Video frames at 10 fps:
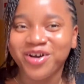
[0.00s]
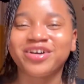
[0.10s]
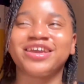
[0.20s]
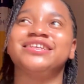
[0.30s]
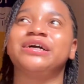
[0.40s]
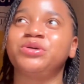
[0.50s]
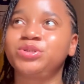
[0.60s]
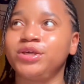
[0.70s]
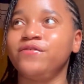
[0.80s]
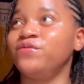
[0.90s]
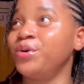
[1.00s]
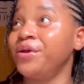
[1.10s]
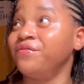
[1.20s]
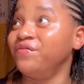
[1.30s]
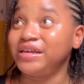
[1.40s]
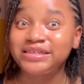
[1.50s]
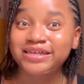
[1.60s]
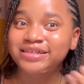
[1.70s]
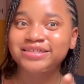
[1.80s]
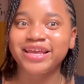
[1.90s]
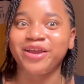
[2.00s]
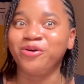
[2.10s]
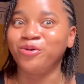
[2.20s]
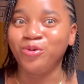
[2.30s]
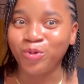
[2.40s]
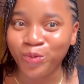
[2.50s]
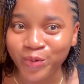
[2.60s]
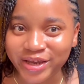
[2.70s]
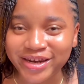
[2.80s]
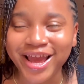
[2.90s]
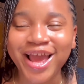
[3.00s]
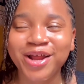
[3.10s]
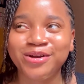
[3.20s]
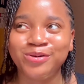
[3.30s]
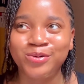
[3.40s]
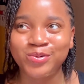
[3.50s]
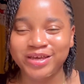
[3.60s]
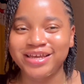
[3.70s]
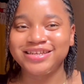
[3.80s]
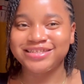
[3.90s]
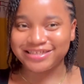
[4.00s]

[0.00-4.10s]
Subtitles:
Okay, they are going to give you a radiant, a glowing looking